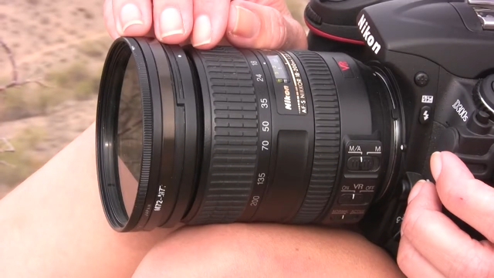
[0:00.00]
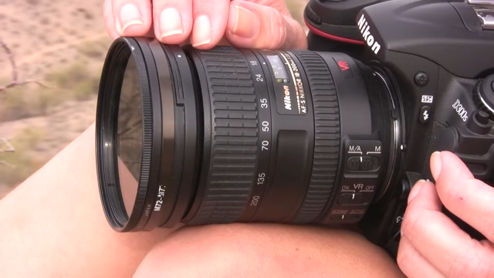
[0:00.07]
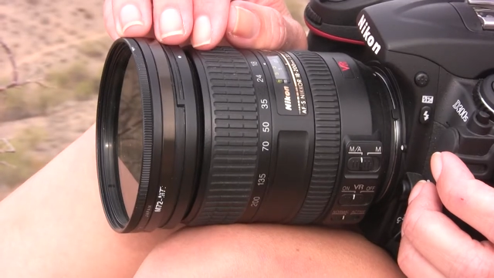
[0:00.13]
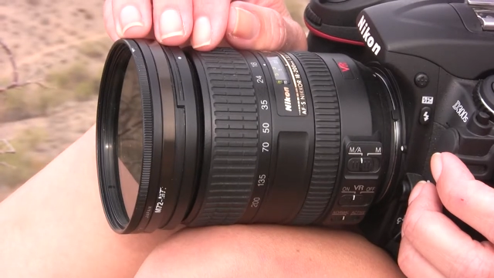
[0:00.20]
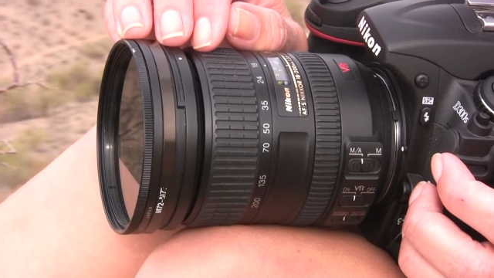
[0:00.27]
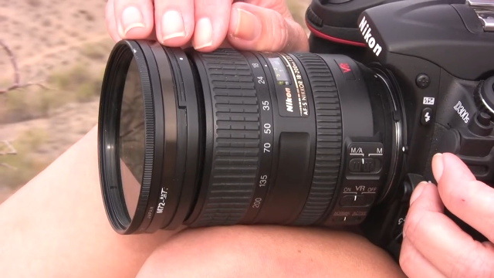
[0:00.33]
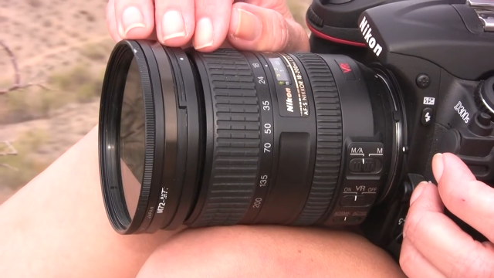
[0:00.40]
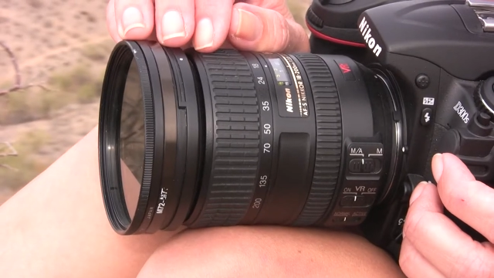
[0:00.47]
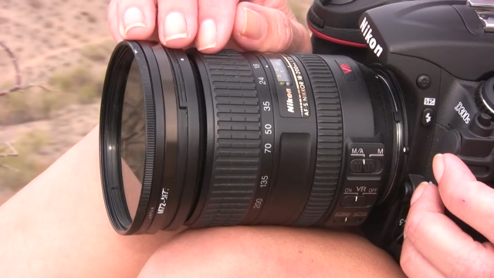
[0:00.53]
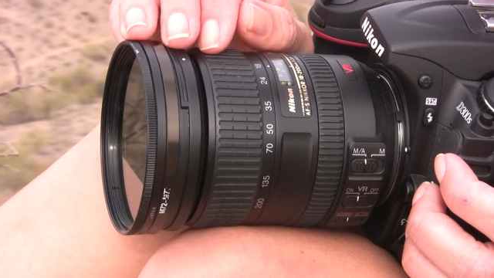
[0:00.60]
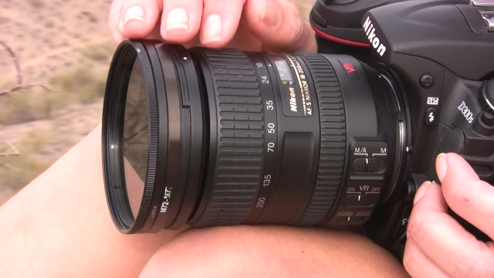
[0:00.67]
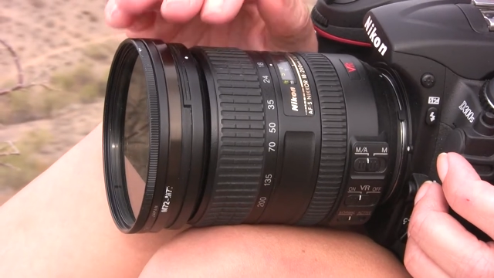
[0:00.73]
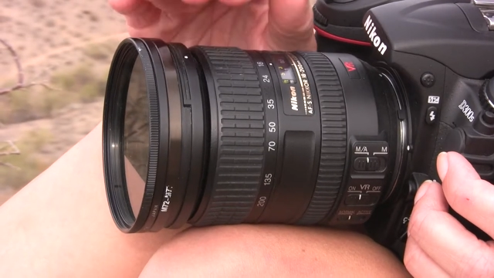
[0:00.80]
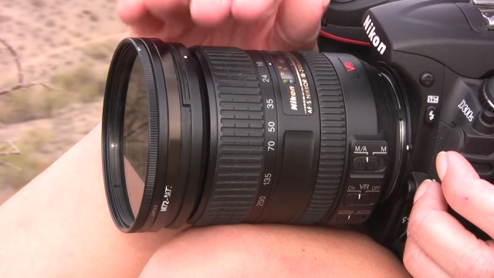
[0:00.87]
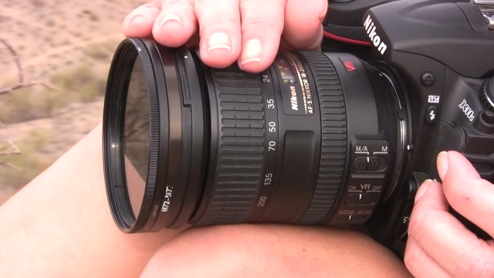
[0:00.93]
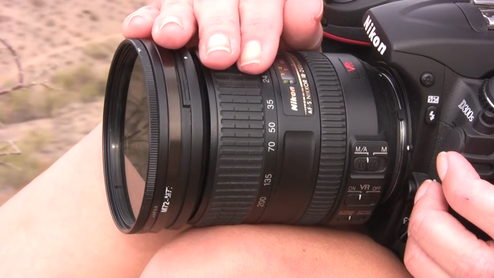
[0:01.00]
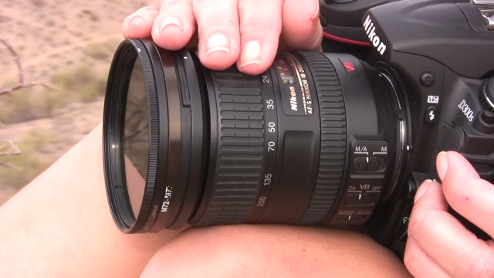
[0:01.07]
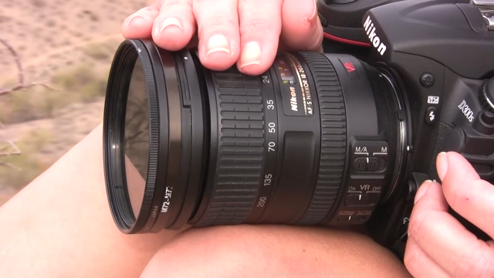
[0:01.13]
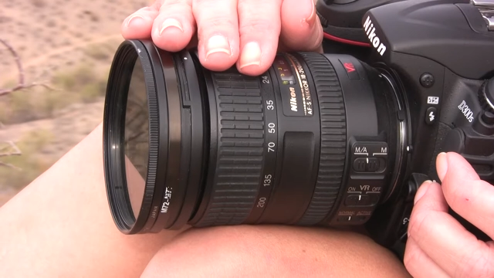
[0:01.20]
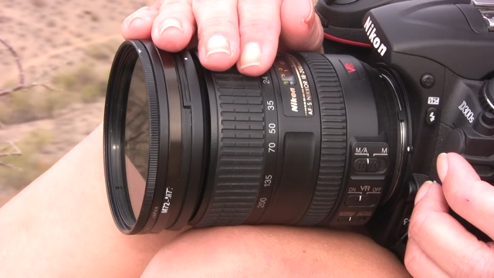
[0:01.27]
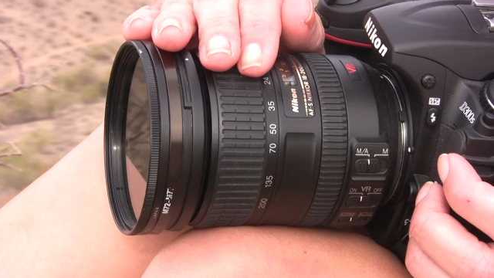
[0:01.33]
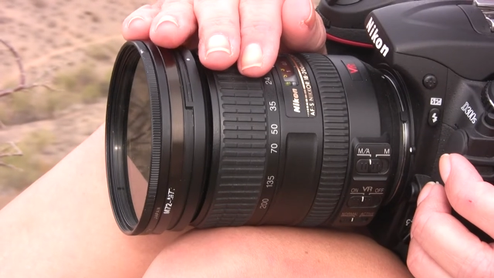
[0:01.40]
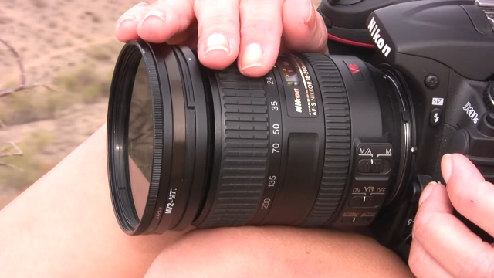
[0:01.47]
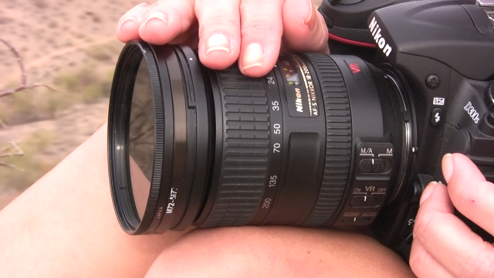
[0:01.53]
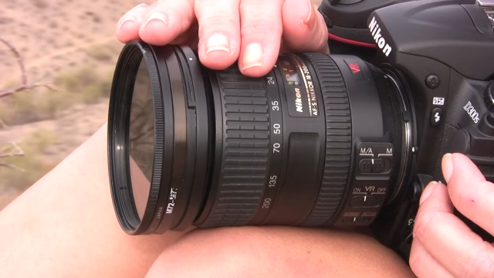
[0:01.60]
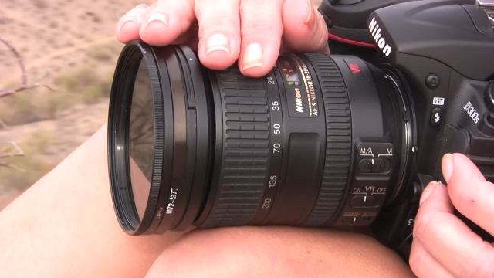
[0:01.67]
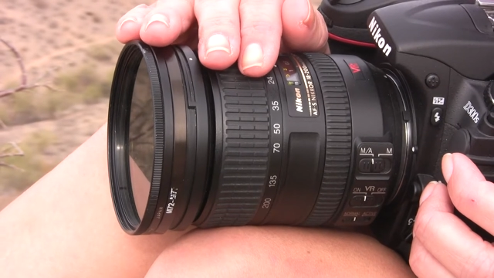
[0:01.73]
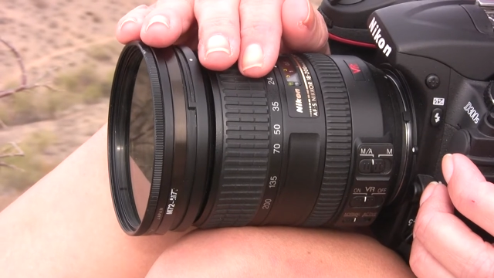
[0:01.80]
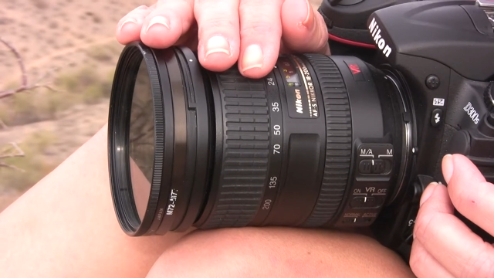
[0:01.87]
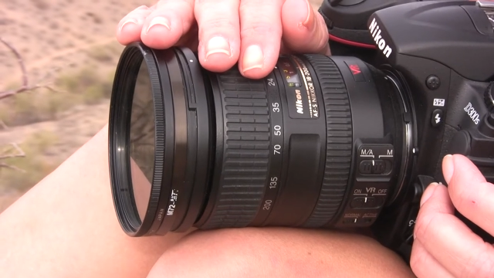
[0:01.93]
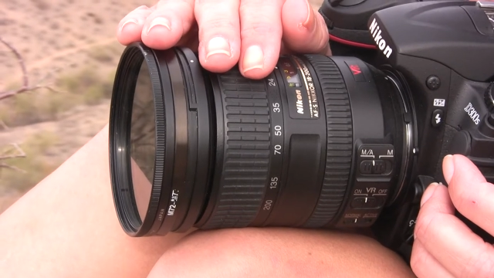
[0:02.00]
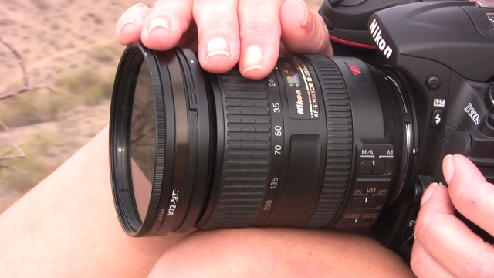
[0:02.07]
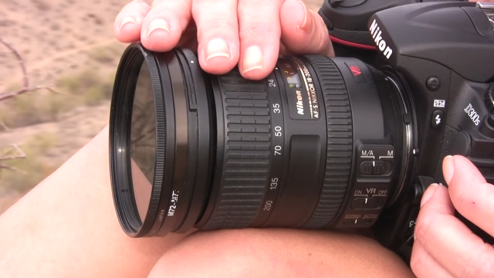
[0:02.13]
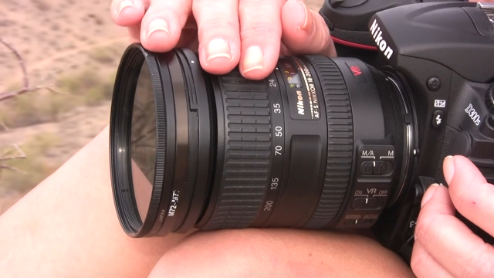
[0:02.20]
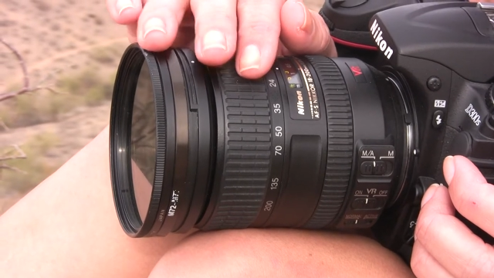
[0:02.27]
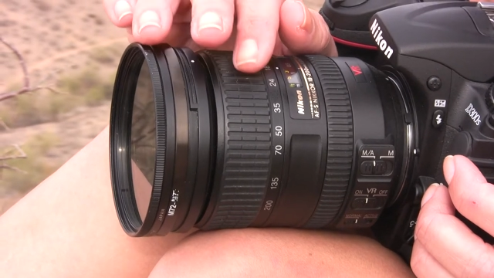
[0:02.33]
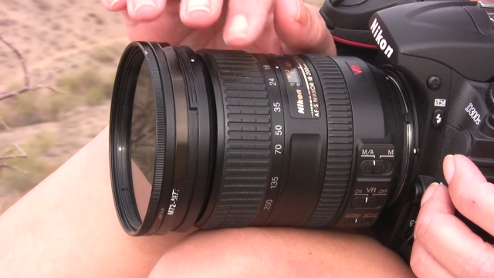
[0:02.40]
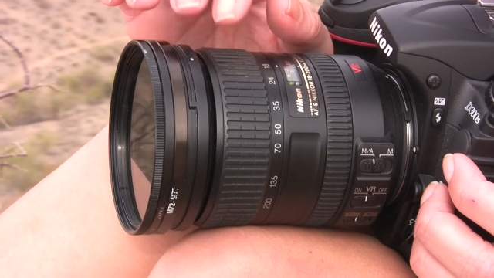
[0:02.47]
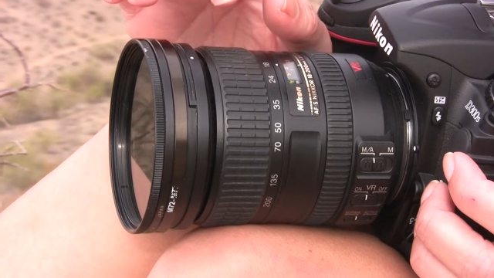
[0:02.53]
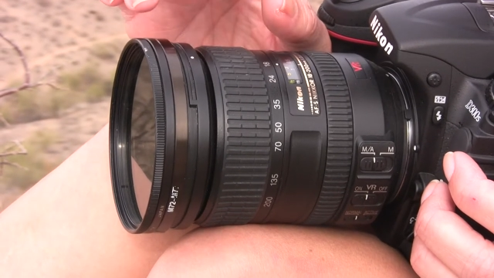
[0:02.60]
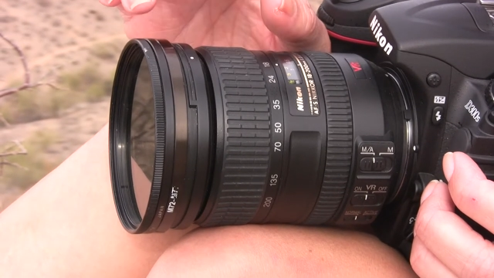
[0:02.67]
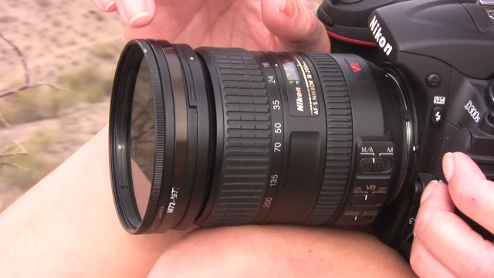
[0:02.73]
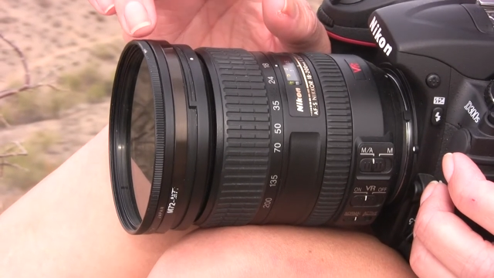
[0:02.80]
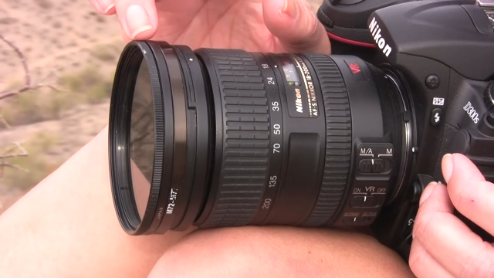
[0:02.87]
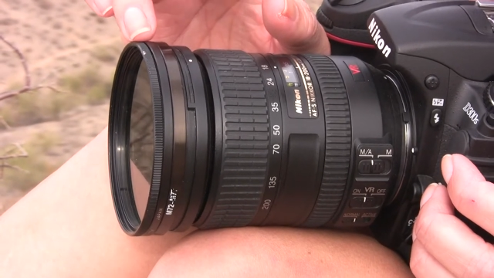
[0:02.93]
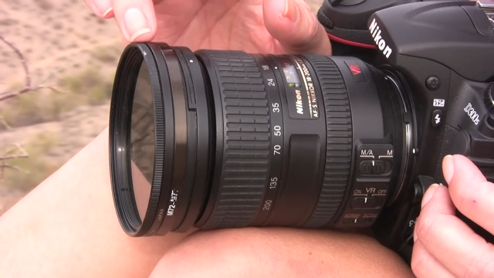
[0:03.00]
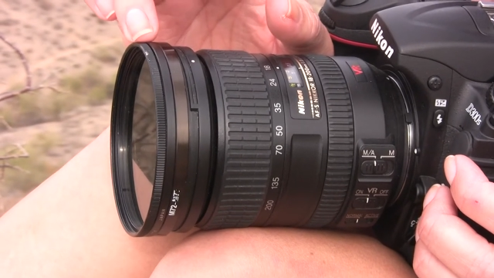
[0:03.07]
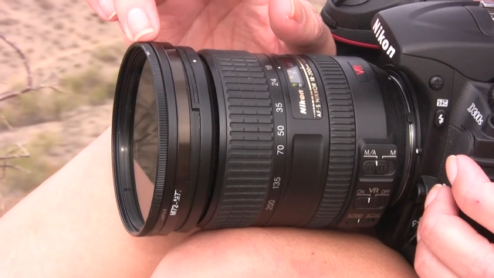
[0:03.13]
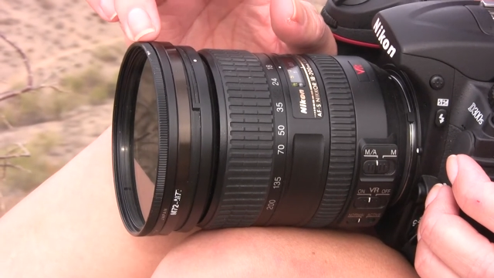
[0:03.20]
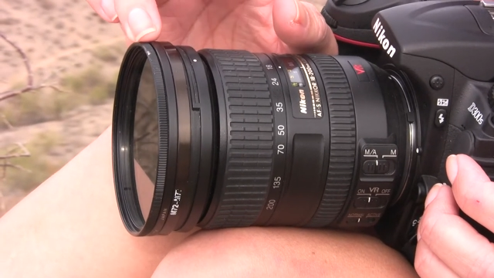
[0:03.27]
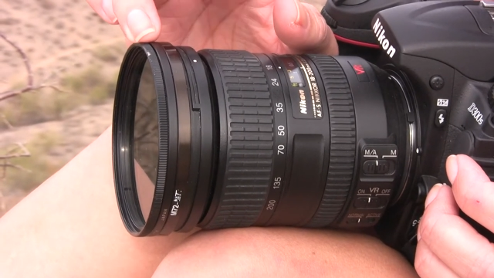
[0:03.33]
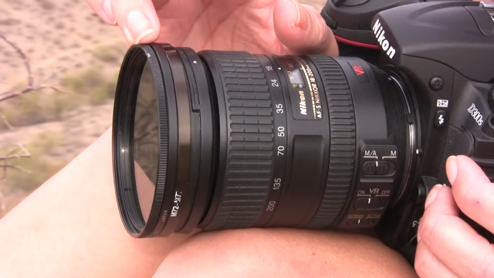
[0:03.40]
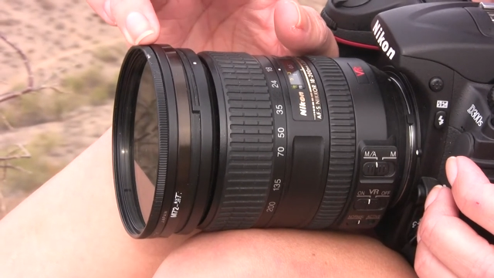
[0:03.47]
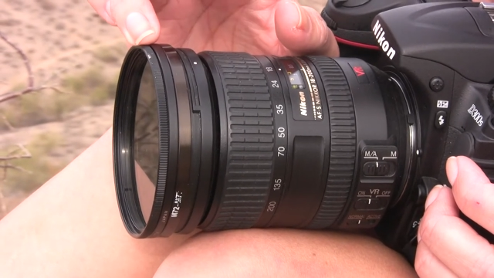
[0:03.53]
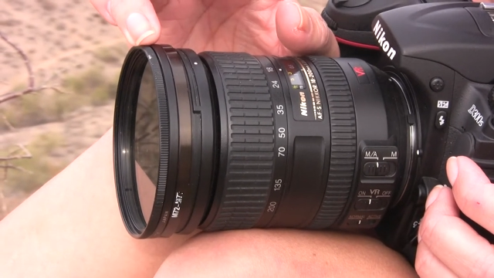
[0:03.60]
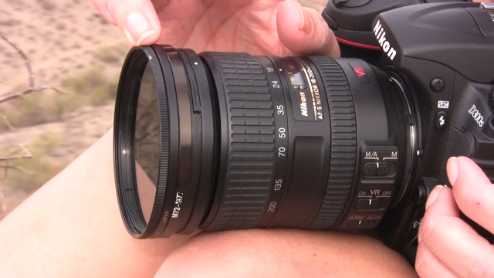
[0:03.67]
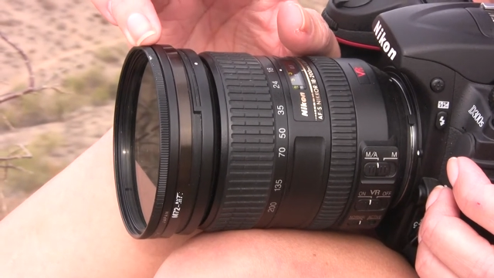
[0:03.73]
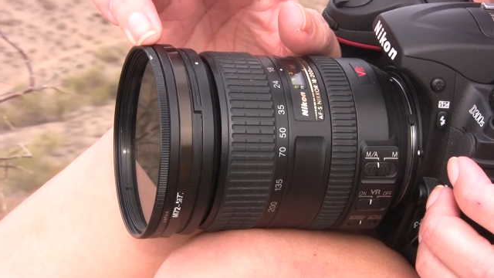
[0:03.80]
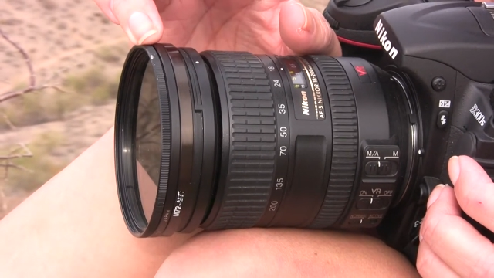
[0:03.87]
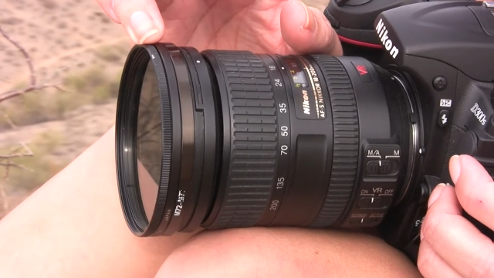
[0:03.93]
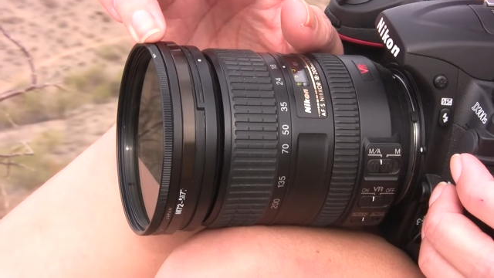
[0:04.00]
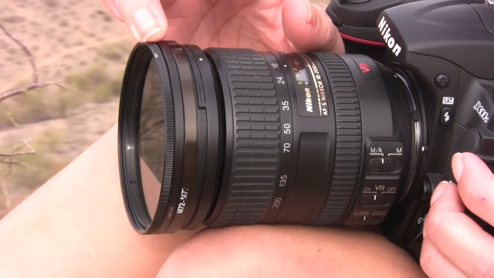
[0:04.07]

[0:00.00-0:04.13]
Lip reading: (no speaker visible)